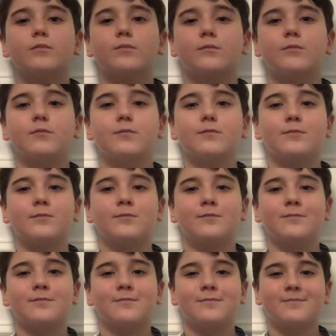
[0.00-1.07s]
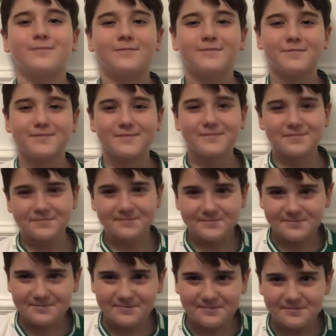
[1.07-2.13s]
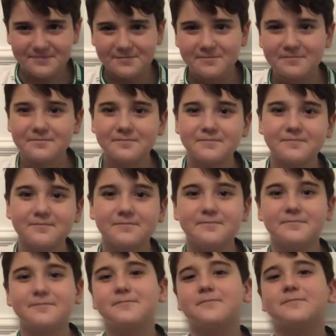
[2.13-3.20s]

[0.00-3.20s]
(not speaking)